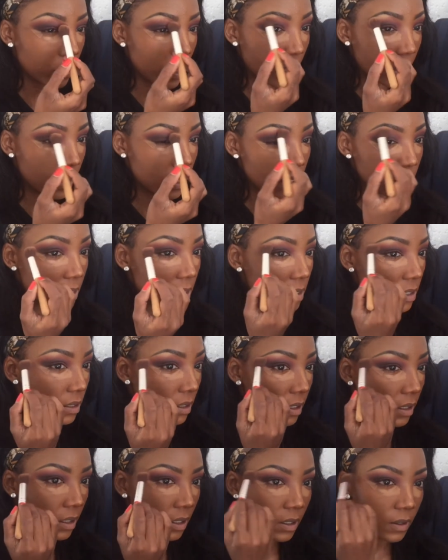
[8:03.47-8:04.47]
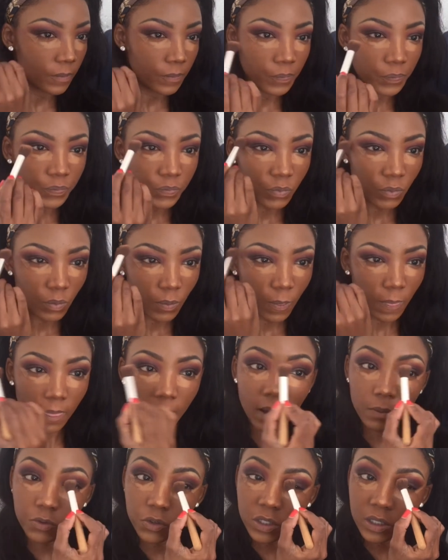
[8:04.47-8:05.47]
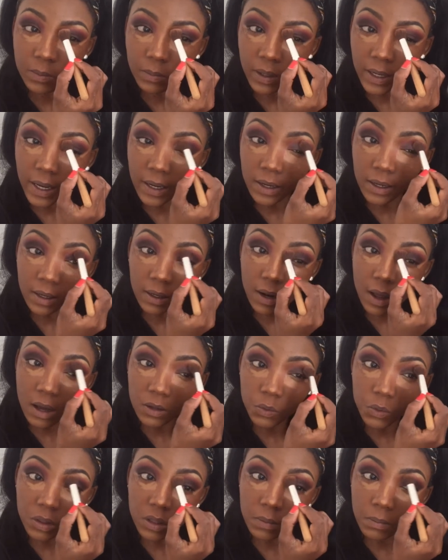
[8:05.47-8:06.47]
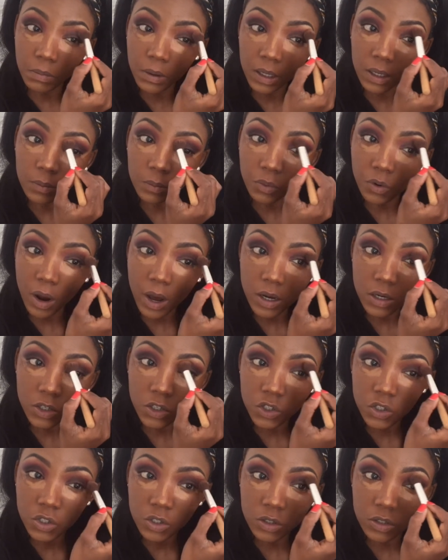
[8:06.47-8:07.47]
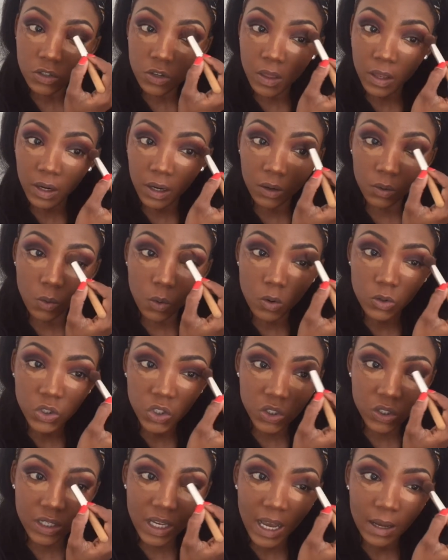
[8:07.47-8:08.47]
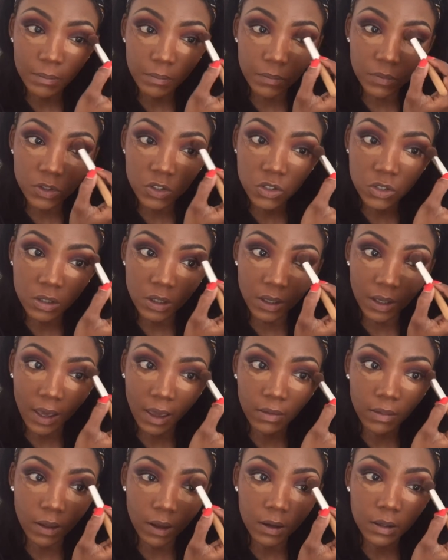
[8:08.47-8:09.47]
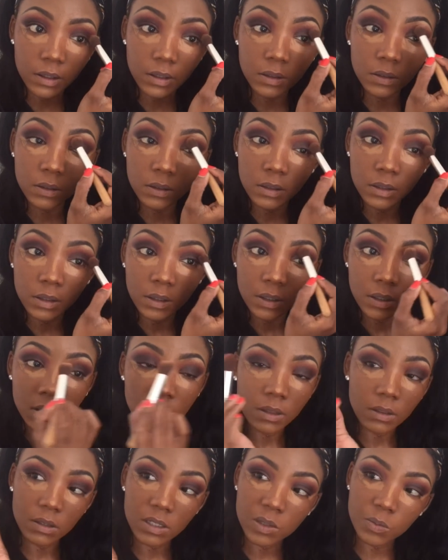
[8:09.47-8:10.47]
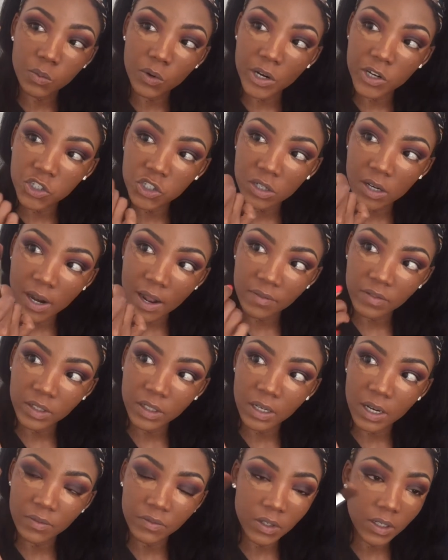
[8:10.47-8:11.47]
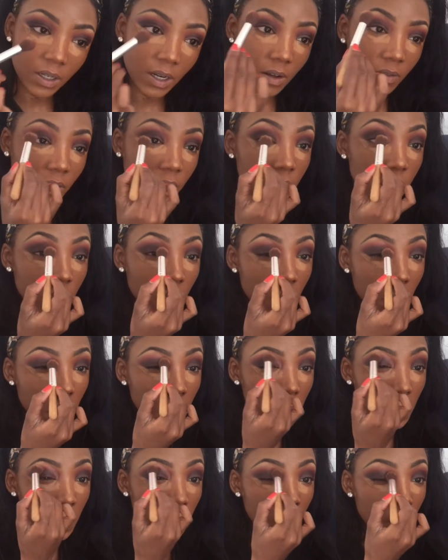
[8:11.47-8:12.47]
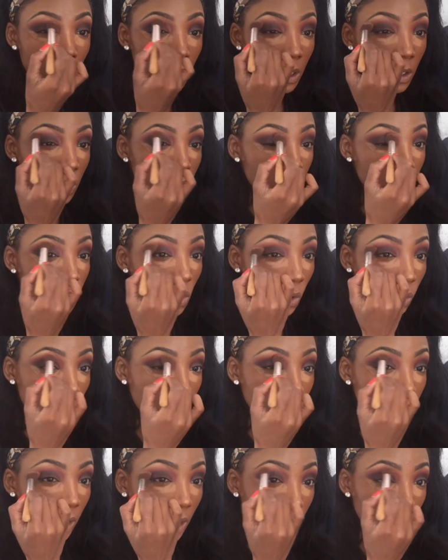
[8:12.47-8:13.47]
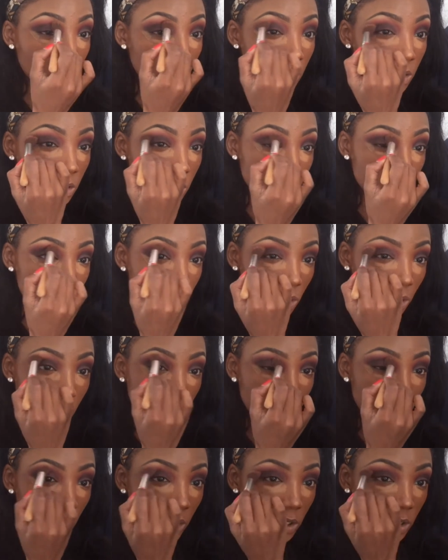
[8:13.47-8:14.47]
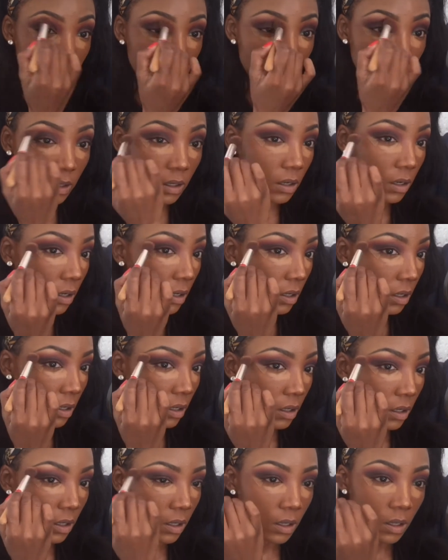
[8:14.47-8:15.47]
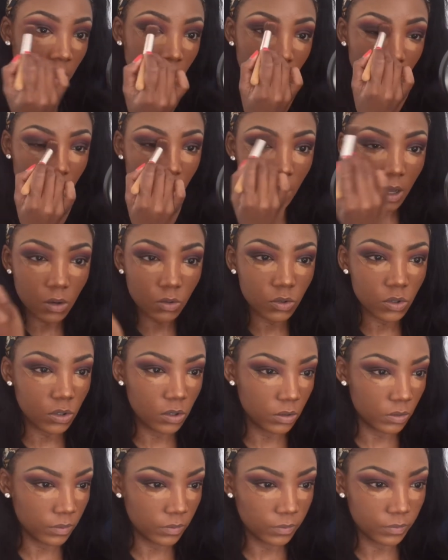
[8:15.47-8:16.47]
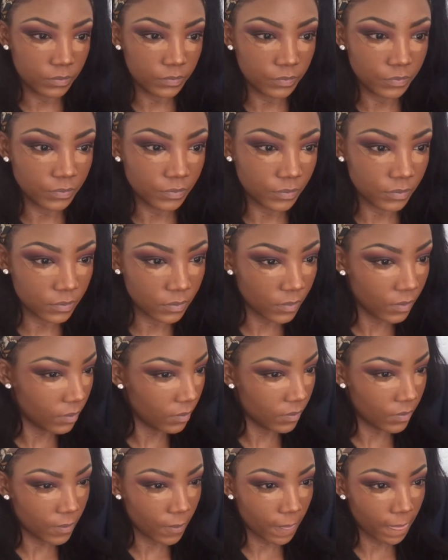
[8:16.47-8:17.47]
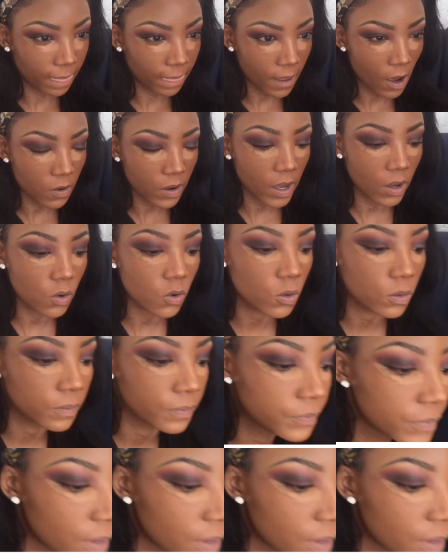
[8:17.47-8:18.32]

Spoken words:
But I'm just blending it out with a bigger brush so that it can all just come together. This brush, love it, love it, love it. So convenient. So I'm just going to brush that out. Okay, cool.